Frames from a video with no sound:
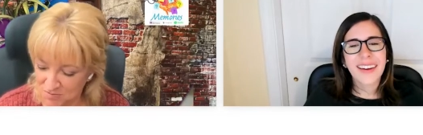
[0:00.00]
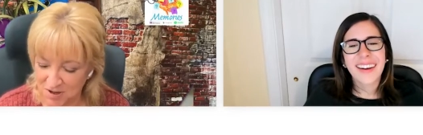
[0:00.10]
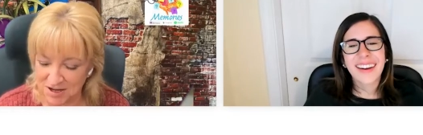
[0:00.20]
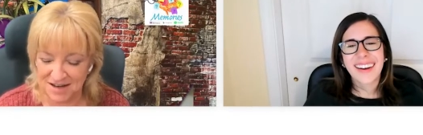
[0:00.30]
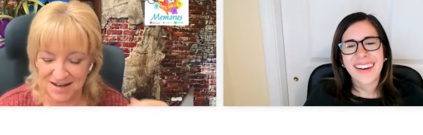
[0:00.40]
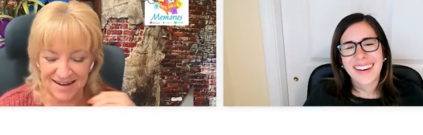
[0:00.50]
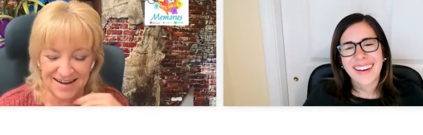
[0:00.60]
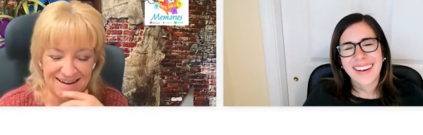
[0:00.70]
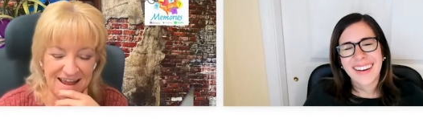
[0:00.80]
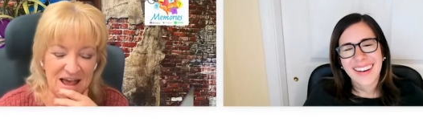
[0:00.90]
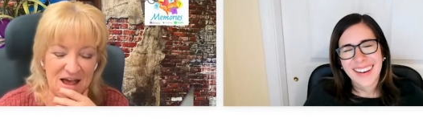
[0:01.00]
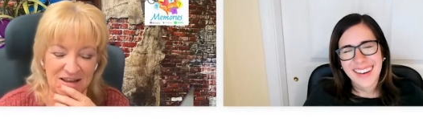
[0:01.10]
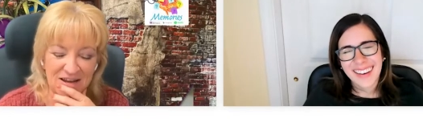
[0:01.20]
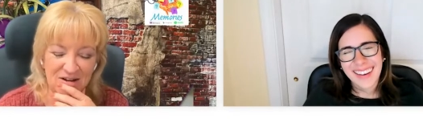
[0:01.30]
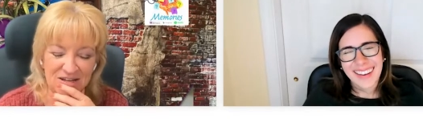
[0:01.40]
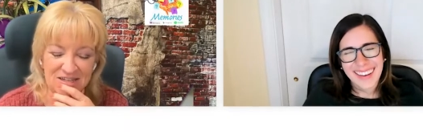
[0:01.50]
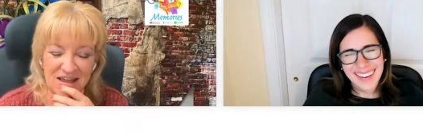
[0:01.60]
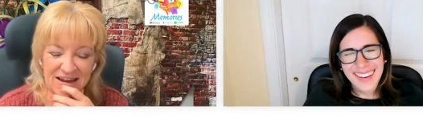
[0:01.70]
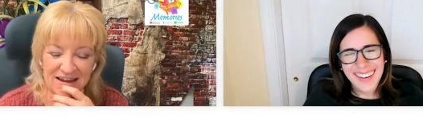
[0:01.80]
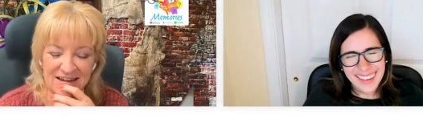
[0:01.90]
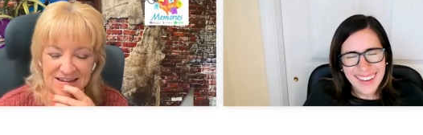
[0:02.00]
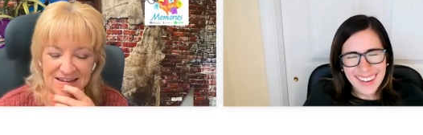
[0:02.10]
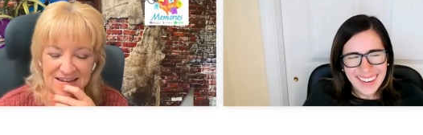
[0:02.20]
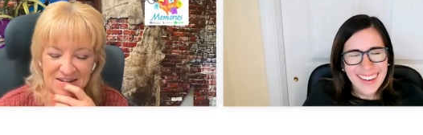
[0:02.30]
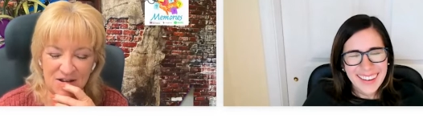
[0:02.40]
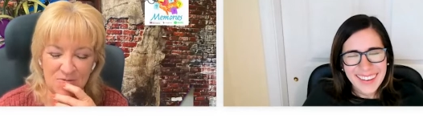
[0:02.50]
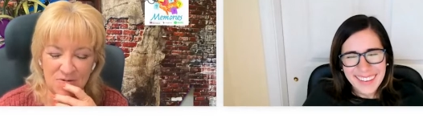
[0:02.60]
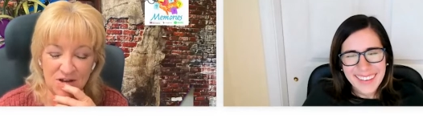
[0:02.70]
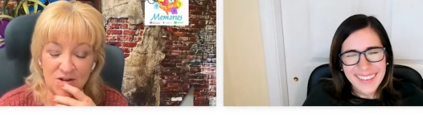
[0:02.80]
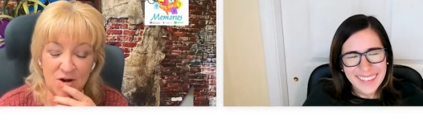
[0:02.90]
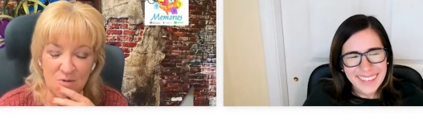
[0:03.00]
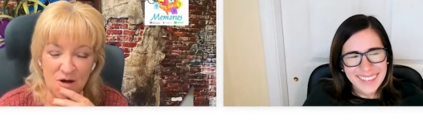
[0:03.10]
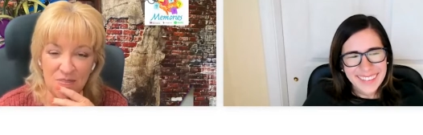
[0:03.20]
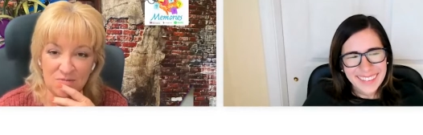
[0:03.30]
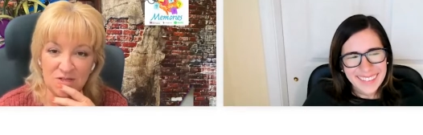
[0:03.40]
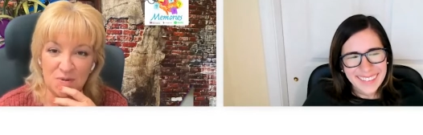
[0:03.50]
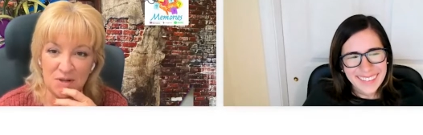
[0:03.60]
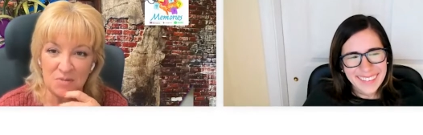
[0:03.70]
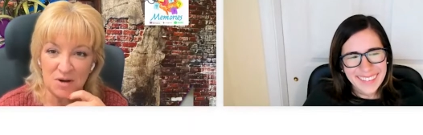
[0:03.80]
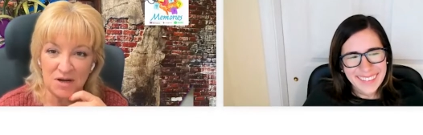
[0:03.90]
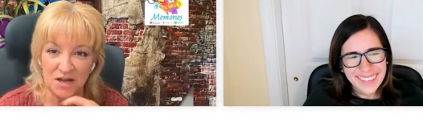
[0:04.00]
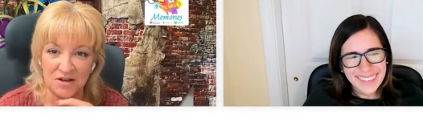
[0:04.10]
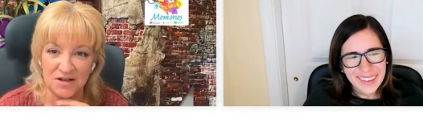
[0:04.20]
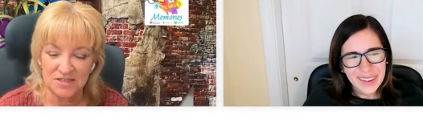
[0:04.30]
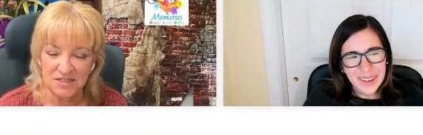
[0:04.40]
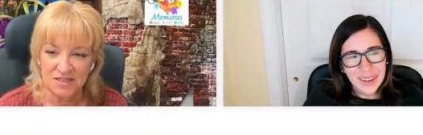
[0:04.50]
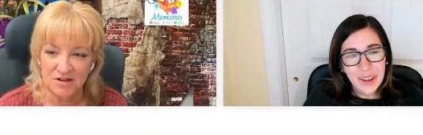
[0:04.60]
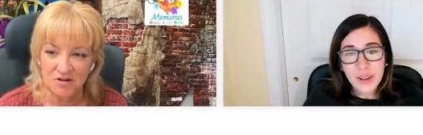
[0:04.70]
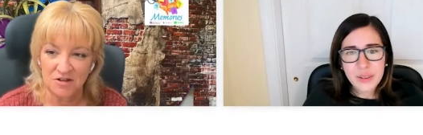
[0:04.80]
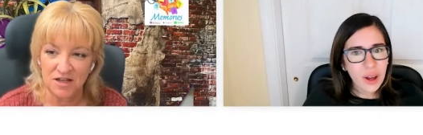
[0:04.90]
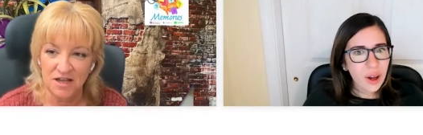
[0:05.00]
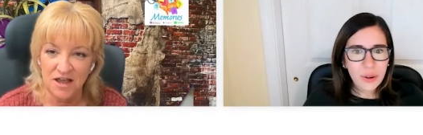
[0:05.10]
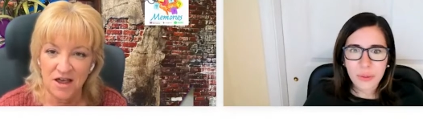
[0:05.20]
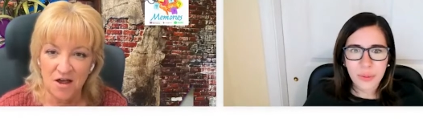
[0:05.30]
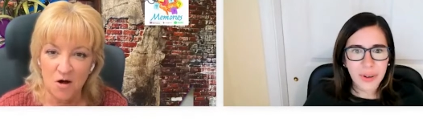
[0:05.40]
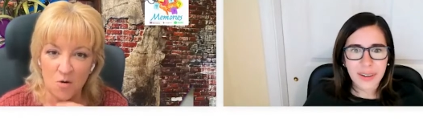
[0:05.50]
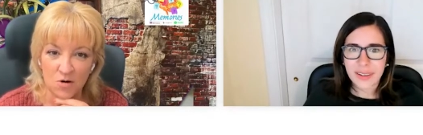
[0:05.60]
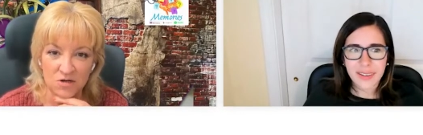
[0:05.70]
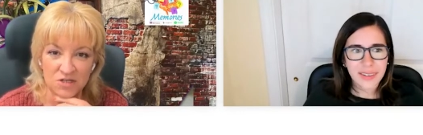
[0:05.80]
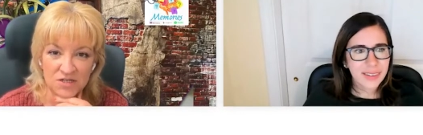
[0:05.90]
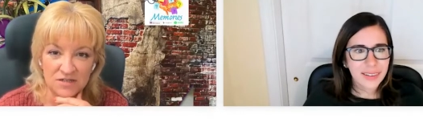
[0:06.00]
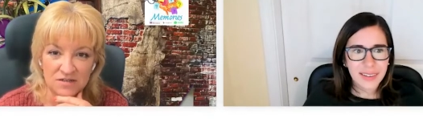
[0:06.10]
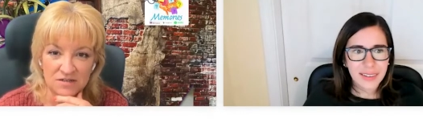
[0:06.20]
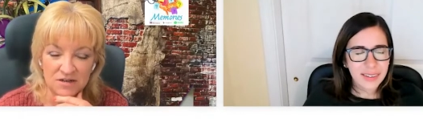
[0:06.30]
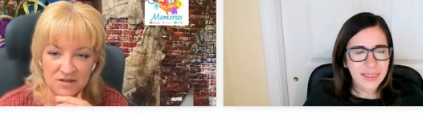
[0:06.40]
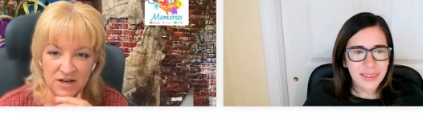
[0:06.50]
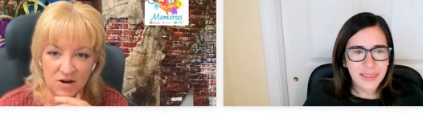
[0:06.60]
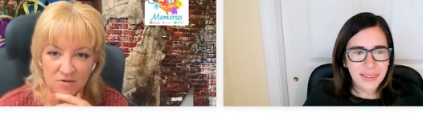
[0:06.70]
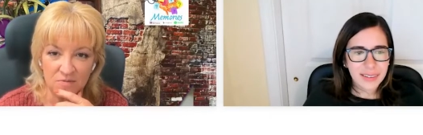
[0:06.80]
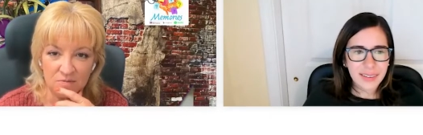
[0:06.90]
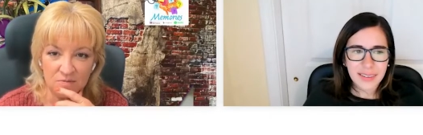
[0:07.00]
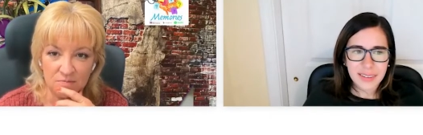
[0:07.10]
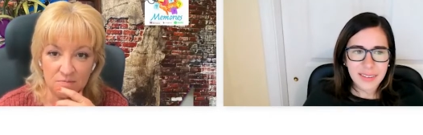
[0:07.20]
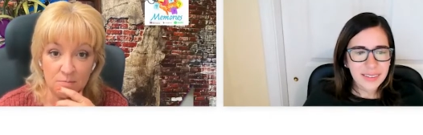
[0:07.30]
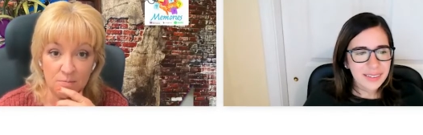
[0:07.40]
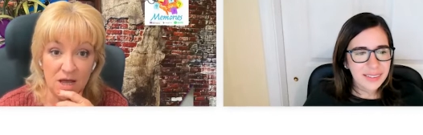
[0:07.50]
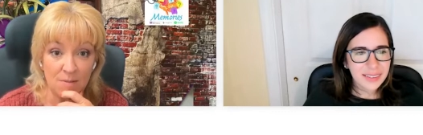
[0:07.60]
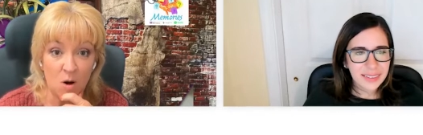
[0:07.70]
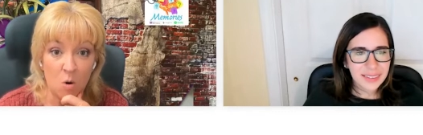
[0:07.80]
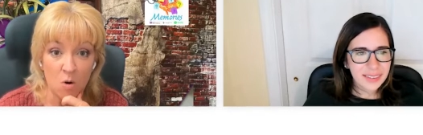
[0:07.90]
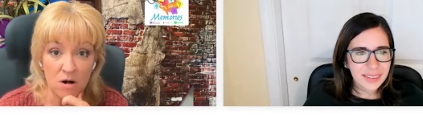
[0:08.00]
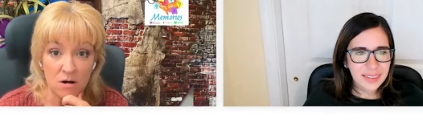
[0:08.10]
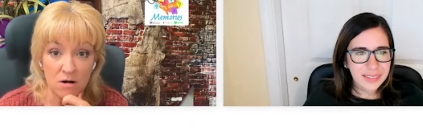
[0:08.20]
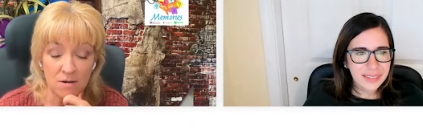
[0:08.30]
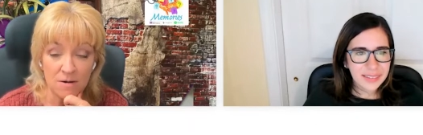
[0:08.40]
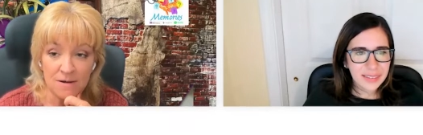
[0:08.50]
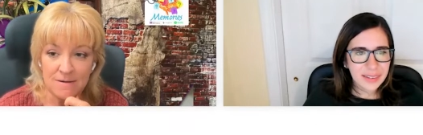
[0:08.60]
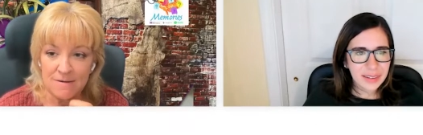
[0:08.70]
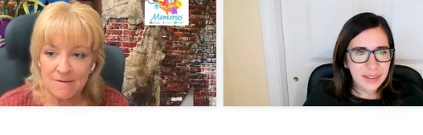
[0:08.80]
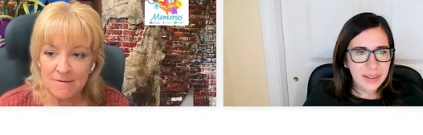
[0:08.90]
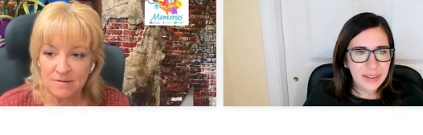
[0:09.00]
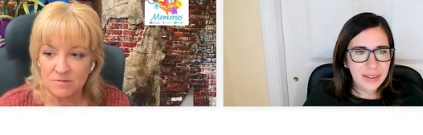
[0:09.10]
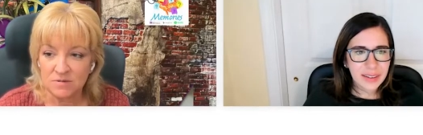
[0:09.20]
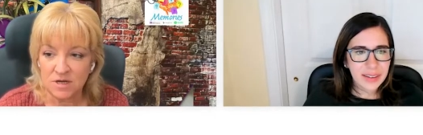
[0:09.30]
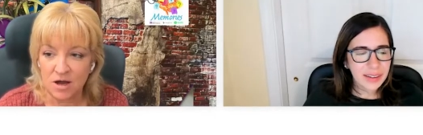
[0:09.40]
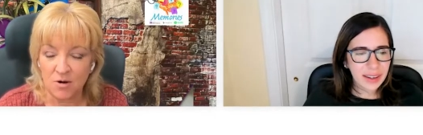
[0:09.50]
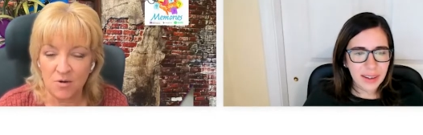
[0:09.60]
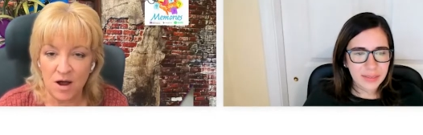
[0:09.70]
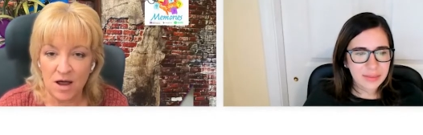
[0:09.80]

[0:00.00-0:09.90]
Speaker 1: but you know, it's like you you don't want them to spend their money unnecessarily no. or you know, become a hoarder. So,